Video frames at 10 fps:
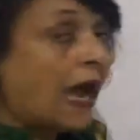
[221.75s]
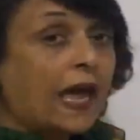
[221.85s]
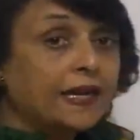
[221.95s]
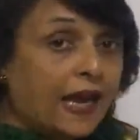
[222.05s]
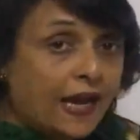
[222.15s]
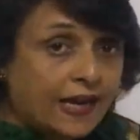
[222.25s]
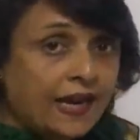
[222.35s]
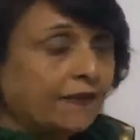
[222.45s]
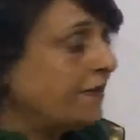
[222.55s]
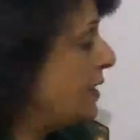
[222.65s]
And
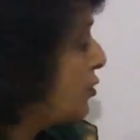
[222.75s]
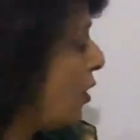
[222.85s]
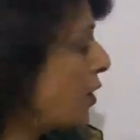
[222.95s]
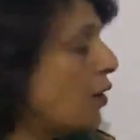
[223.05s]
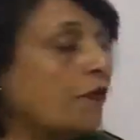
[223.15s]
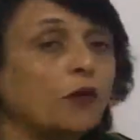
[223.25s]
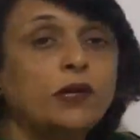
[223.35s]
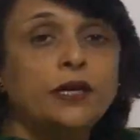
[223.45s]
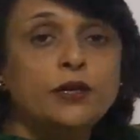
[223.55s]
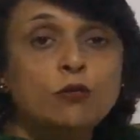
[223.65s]
again, we are talking of
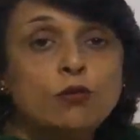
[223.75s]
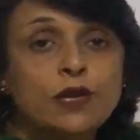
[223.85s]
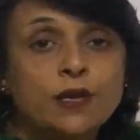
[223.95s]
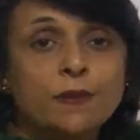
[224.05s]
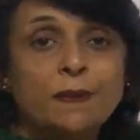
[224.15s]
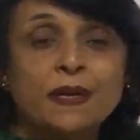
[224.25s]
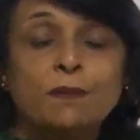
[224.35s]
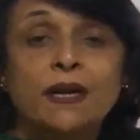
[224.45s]
only nuclear membrane,